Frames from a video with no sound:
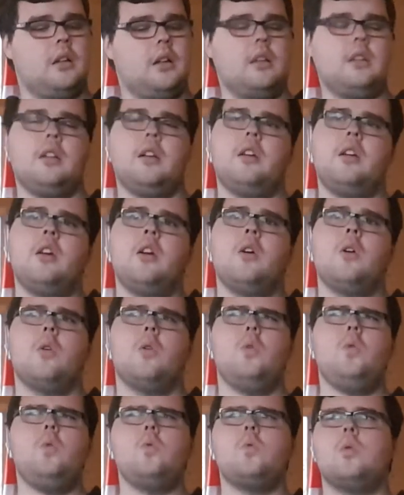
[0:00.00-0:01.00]
I was like,
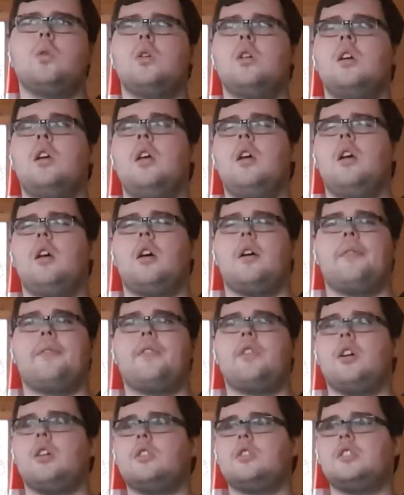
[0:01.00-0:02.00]
oh,
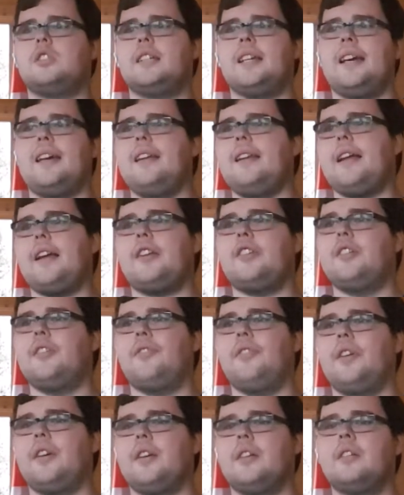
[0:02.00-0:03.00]
I've got to get an action
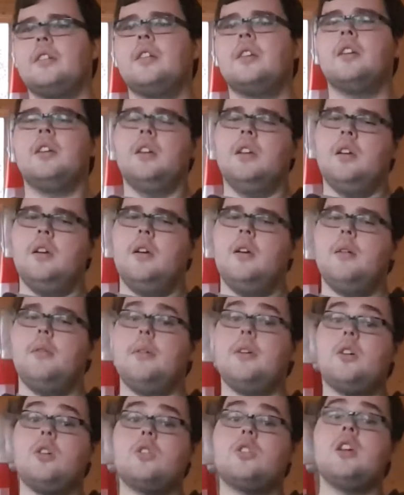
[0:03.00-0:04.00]
figure.
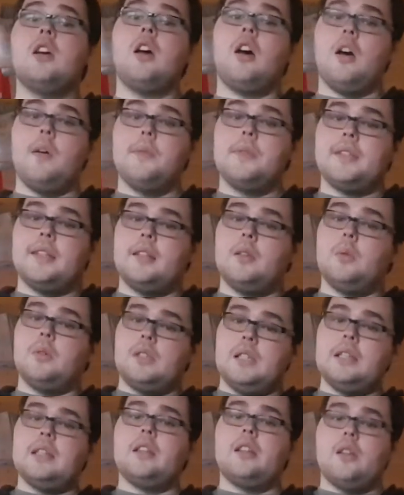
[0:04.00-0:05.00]
Because obviously there
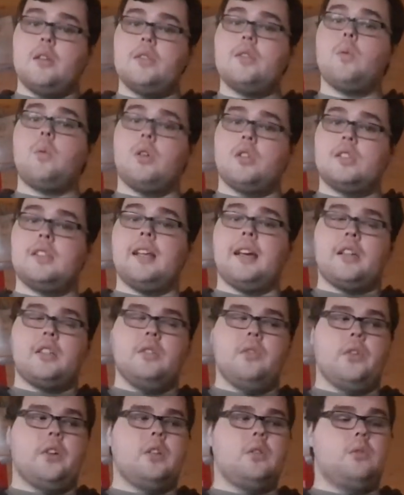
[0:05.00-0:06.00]
was the
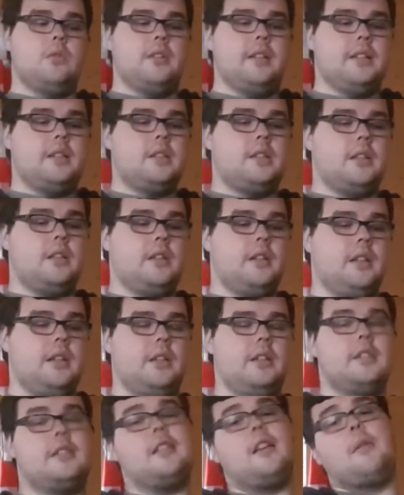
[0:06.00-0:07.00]
action figure released in
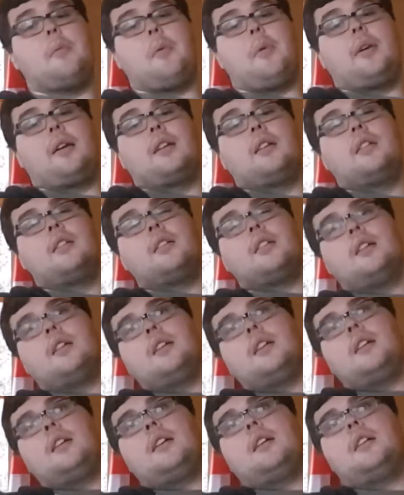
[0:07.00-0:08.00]
the Cyberman
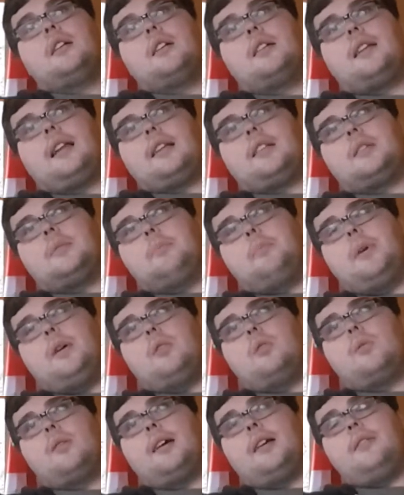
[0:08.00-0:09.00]
collect and
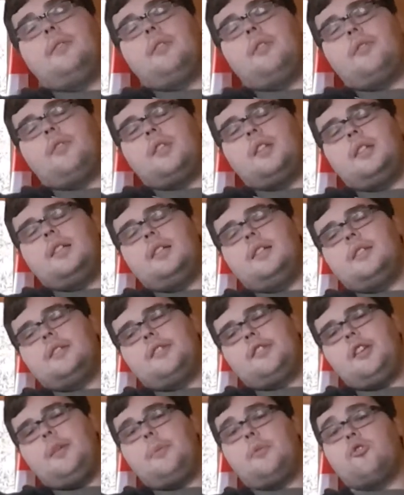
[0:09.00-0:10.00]
build wave of the
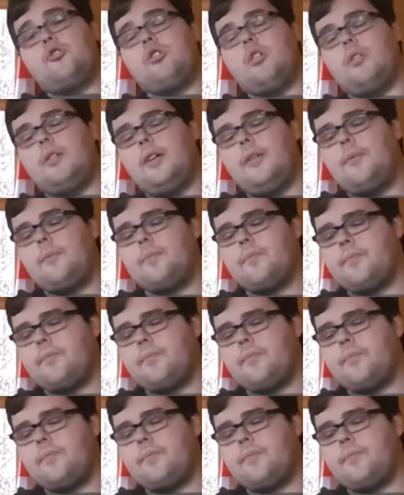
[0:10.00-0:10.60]
Cyber Controller.